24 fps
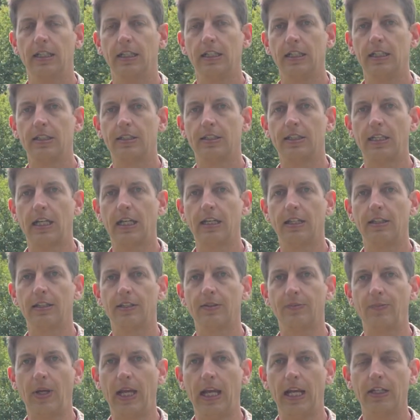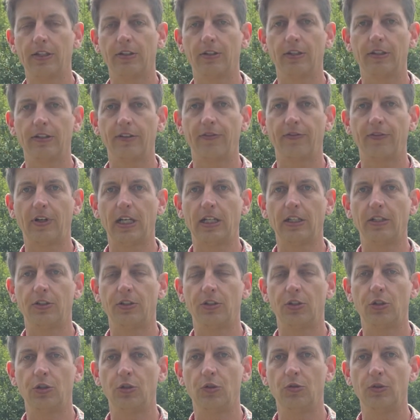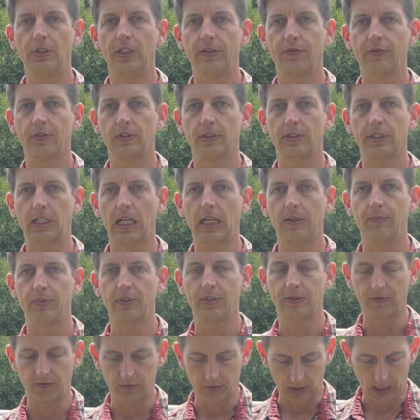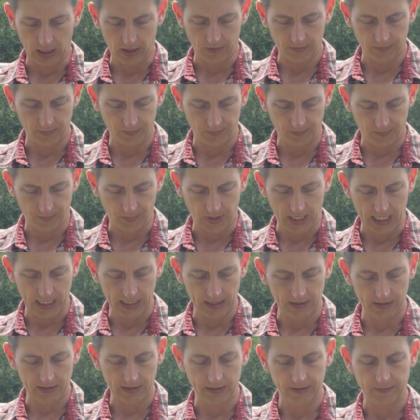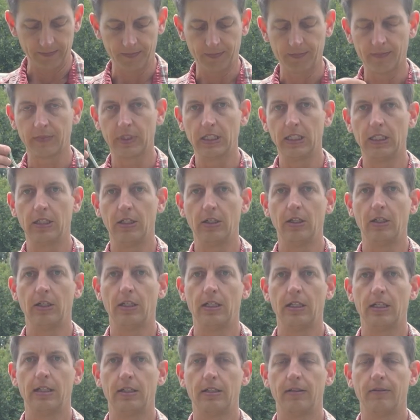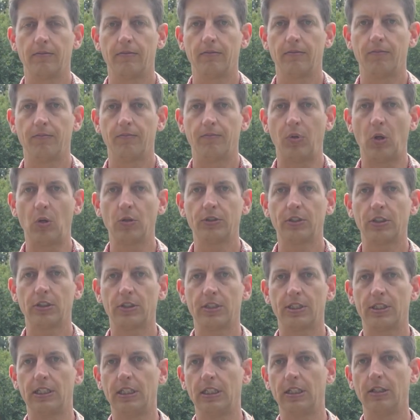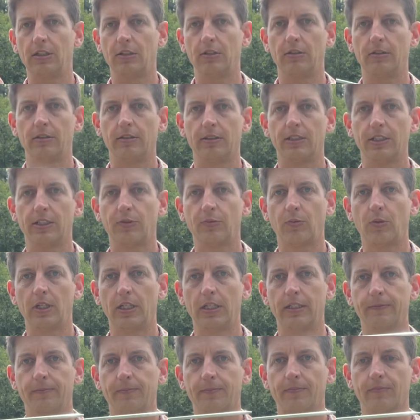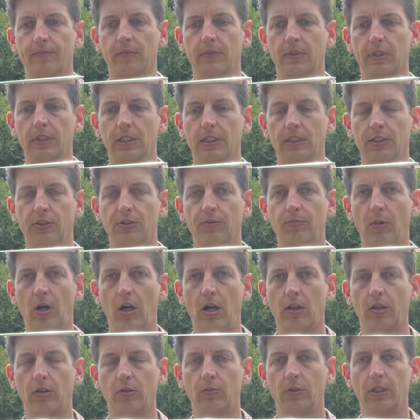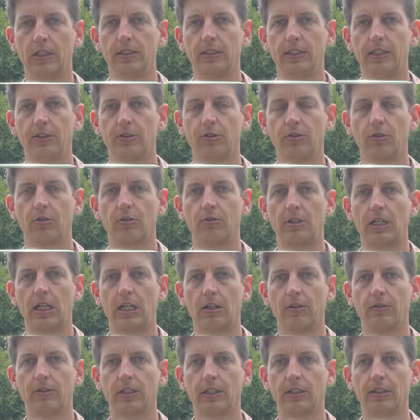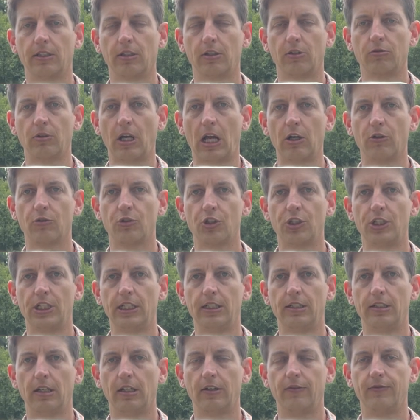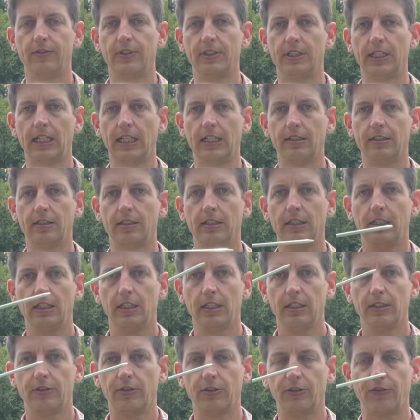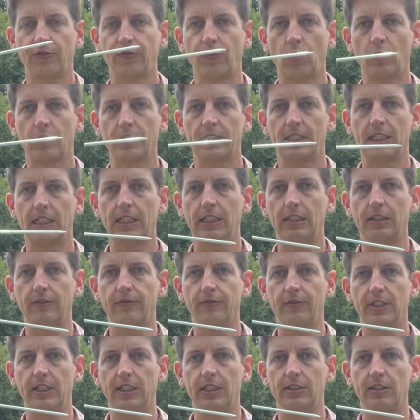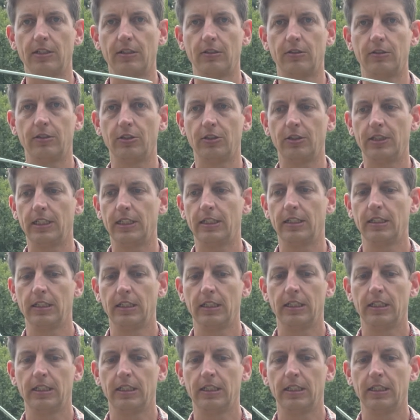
Inside of this bag, you're going to find 2 different types of ground pegs. Both are steel. This one, the smaller one, these go around the ground sheet of the tent. There's 14 of these included.